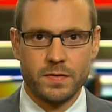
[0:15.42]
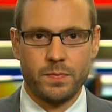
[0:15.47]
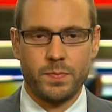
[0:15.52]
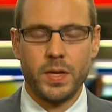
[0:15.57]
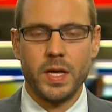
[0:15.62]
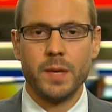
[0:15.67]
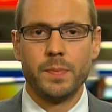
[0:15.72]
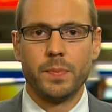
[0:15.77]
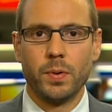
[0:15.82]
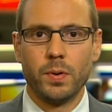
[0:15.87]
of
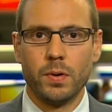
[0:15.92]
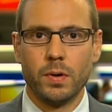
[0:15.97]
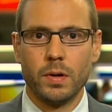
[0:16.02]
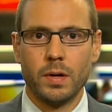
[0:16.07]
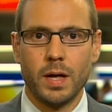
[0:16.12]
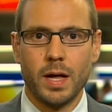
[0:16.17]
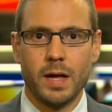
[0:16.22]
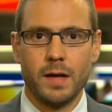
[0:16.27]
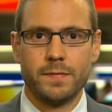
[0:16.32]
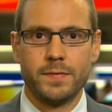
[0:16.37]

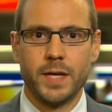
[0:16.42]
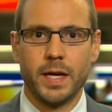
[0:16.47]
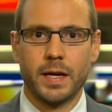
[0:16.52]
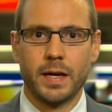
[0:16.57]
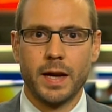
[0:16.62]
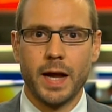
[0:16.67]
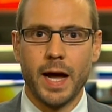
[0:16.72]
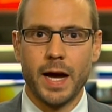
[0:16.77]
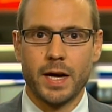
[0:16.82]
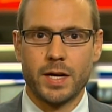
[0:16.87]
people have
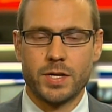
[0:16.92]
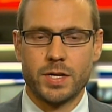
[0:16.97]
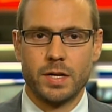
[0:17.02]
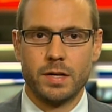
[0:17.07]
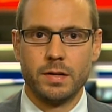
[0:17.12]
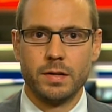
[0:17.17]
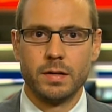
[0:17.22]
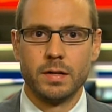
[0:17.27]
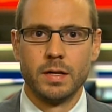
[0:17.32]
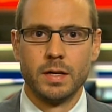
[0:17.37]
taken
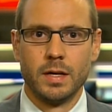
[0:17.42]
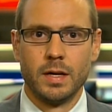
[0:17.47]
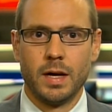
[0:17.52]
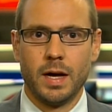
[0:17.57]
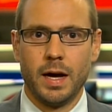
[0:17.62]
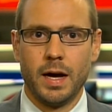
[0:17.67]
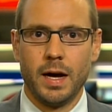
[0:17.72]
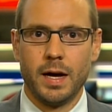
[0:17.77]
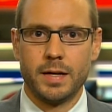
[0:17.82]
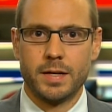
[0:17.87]
action
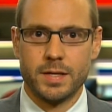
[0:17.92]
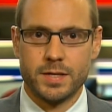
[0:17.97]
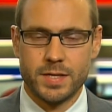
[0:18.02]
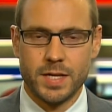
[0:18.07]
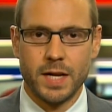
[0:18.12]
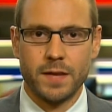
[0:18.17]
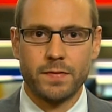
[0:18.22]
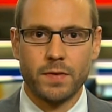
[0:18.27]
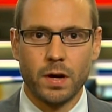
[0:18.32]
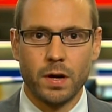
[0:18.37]
uh, to
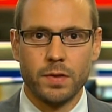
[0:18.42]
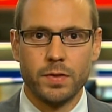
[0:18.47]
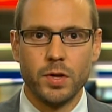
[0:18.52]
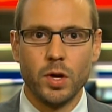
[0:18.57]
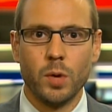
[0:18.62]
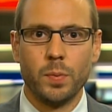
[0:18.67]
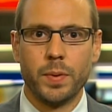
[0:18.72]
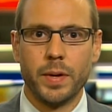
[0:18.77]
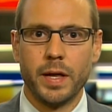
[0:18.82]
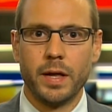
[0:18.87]
safeguard
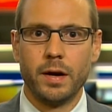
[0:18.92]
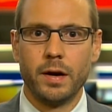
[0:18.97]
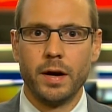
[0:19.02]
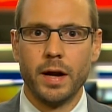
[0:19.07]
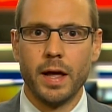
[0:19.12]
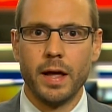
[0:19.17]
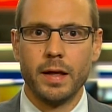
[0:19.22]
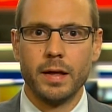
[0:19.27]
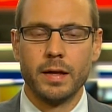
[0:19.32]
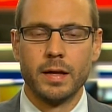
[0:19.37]
the open
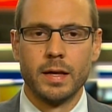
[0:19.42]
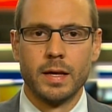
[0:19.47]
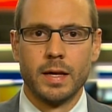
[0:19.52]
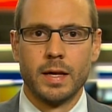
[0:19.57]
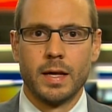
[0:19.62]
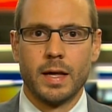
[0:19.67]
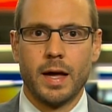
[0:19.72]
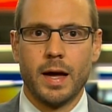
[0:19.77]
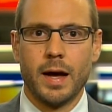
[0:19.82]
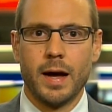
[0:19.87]
internet.
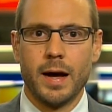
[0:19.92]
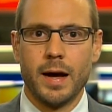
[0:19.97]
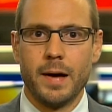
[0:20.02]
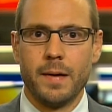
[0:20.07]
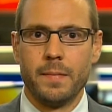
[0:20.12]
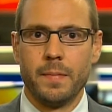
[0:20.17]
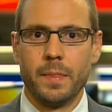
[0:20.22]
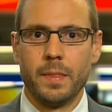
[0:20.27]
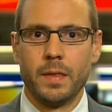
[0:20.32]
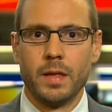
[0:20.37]

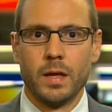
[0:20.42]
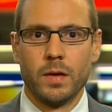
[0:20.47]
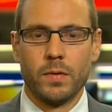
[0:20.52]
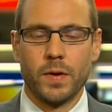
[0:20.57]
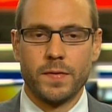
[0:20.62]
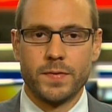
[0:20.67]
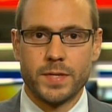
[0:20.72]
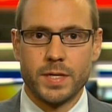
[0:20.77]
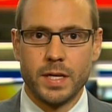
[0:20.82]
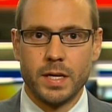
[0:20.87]
Um,
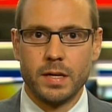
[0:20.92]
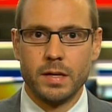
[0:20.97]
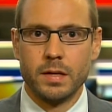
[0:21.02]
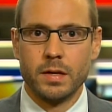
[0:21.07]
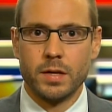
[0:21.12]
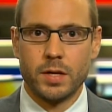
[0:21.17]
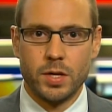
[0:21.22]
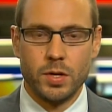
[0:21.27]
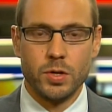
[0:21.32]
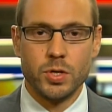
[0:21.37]
we've
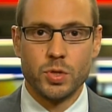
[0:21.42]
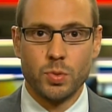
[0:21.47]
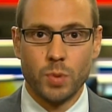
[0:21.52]
seen huge